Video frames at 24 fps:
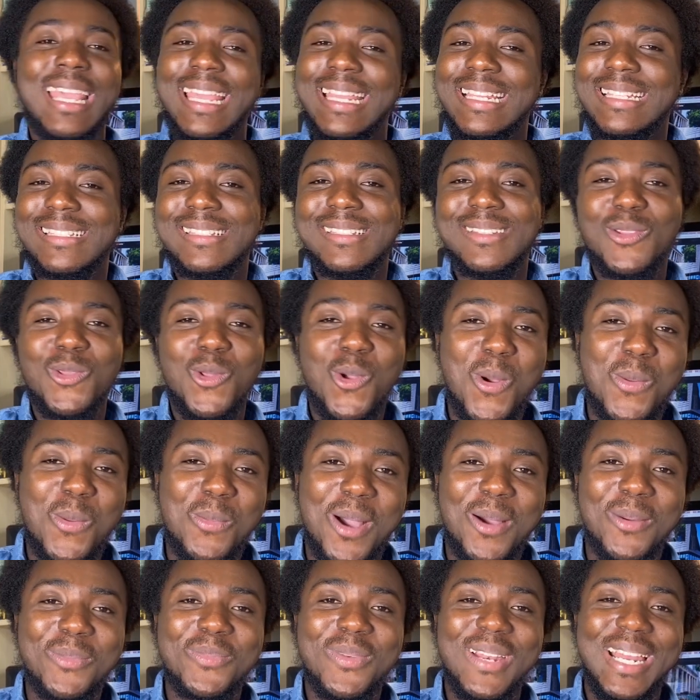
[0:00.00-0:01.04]
It's
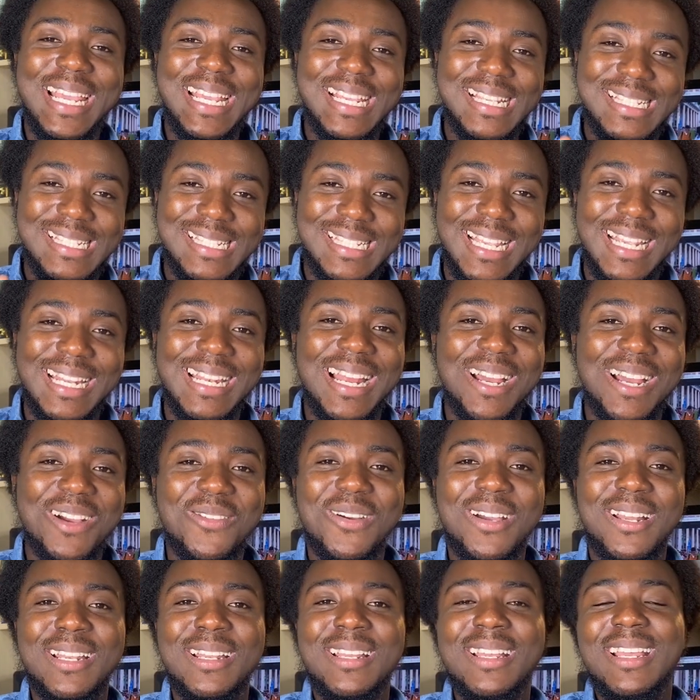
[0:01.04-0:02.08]
normal. Please take that
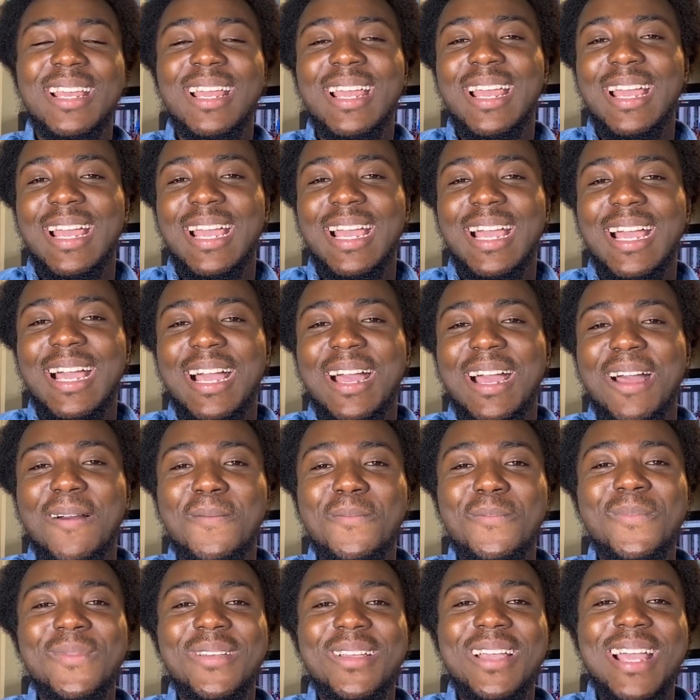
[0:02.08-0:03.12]
one
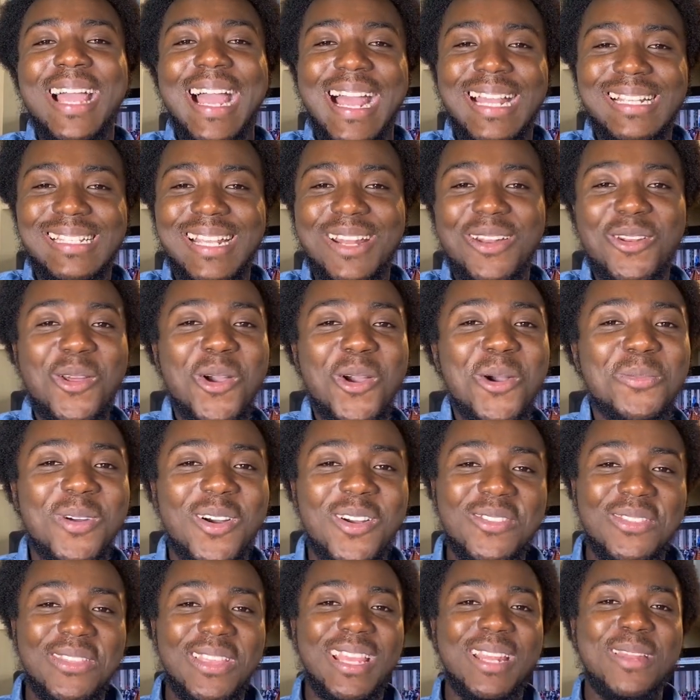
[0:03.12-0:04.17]
as a
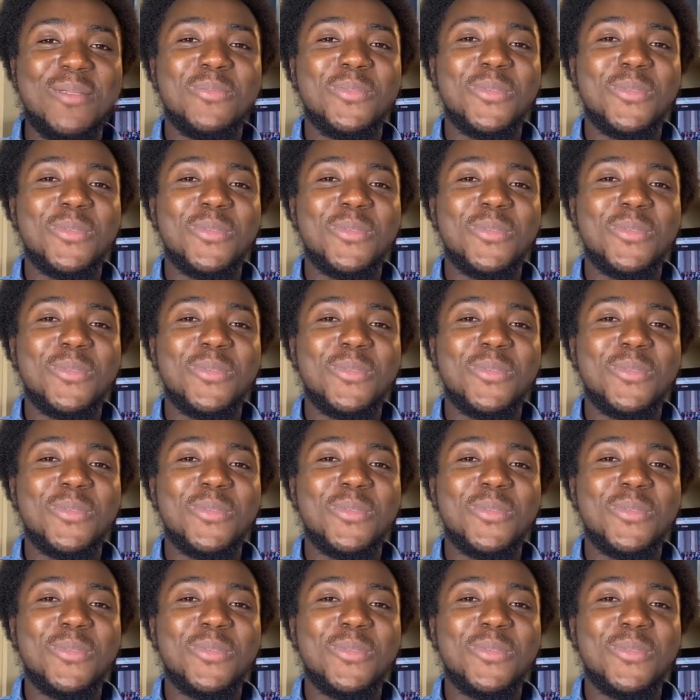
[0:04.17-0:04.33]
normal thing.